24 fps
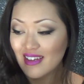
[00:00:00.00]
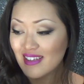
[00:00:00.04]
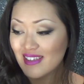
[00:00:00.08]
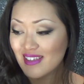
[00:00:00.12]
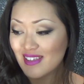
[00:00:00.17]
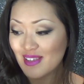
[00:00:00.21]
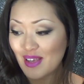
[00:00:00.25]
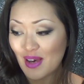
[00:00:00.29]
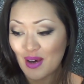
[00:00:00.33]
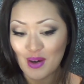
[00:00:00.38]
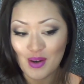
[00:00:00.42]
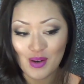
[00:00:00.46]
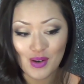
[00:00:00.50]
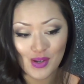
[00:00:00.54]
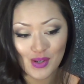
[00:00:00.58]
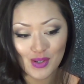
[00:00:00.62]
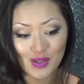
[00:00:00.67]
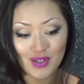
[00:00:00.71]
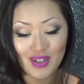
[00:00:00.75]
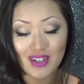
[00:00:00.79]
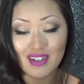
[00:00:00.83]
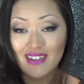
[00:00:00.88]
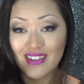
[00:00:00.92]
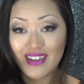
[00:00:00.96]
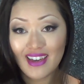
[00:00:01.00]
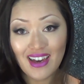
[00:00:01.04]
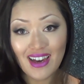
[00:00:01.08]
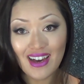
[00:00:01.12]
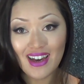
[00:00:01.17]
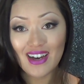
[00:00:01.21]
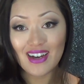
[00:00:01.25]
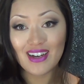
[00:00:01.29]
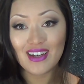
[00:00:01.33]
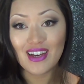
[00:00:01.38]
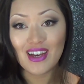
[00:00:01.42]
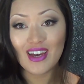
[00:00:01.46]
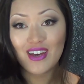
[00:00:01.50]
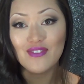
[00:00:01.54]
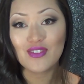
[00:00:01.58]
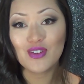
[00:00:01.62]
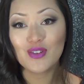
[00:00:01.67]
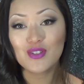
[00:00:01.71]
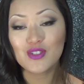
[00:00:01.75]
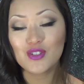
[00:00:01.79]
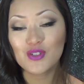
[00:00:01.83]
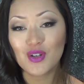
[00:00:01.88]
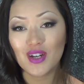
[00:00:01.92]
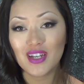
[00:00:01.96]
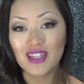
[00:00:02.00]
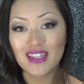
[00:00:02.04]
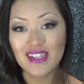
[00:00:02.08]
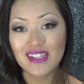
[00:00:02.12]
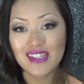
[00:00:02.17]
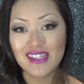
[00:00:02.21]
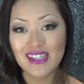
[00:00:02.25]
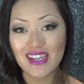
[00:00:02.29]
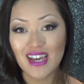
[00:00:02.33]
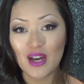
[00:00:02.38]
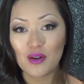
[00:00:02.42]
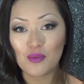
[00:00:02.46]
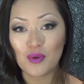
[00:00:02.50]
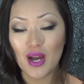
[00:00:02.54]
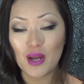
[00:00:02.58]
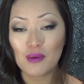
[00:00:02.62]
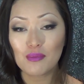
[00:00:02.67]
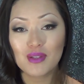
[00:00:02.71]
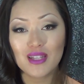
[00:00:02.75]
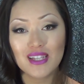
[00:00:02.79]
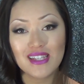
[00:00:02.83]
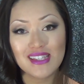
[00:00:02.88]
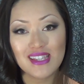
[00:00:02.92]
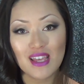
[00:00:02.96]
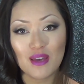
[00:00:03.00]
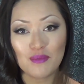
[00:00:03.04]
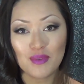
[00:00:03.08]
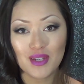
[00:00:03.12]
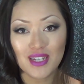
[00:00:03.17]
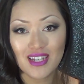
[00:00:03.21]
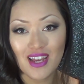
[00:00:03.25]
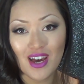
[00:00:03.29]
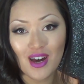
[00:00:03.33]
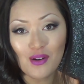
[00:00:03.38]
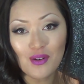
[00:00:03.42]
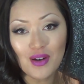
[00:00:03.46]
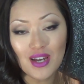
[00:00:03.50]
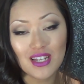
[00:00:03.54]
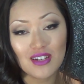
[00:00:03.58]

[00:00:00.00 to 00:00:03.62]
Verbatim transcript: So yeah, if you enjoyed this DIY, please let me know.